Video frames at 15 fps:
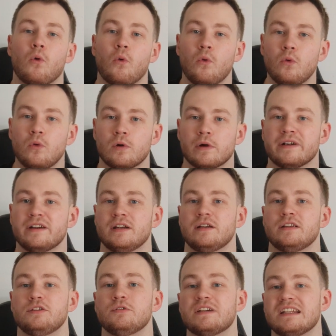Or
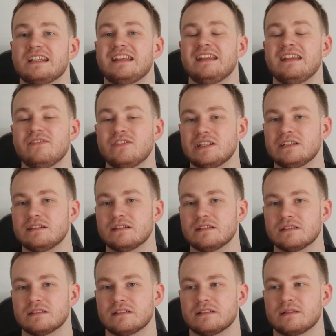you can even
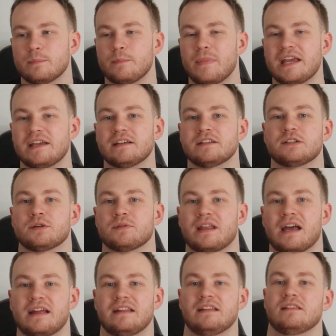make it so
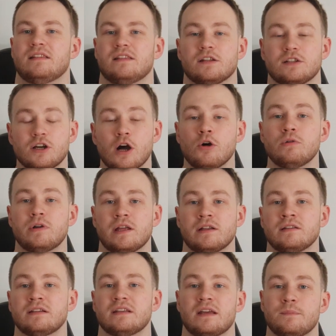that the
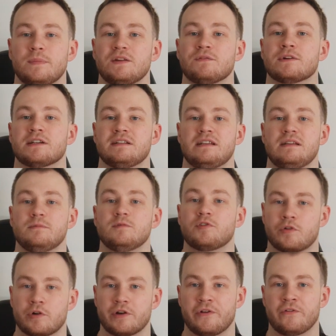token can be redeemed
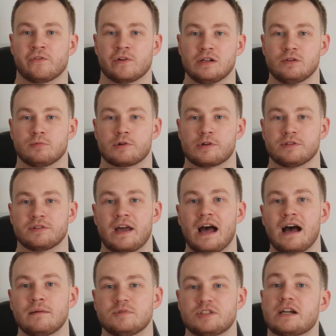for a real-world
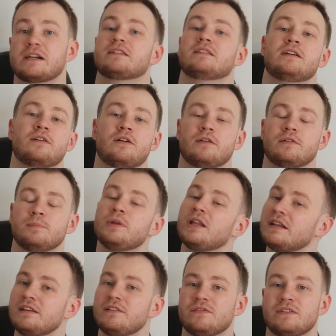object. There are
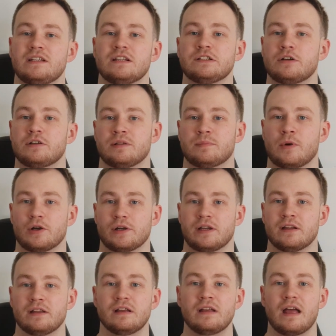plenty of these on the
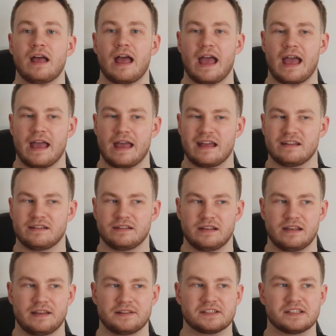market, and
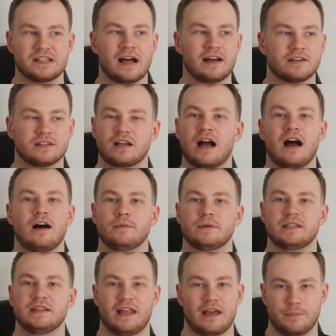it's not
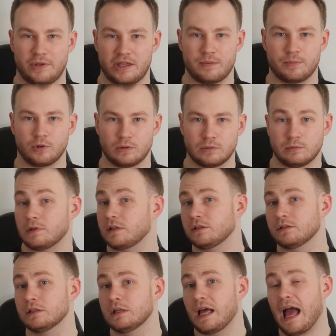uncommon that people
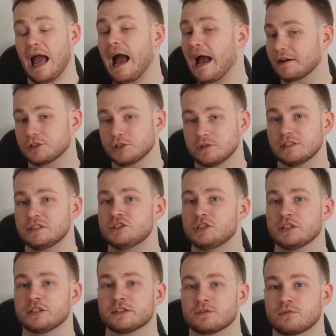will actually
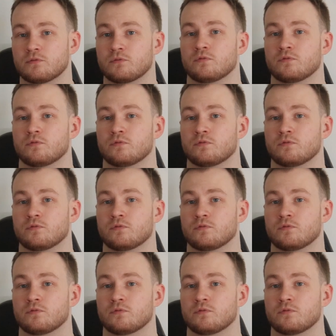just